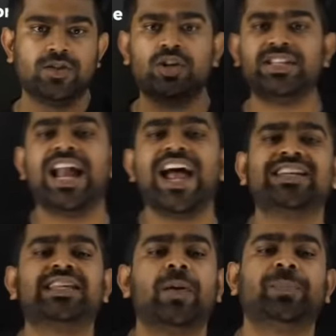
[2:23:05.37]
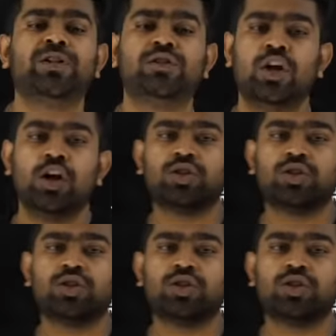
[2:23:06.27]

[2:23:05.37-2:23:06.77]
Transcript: So idha examples.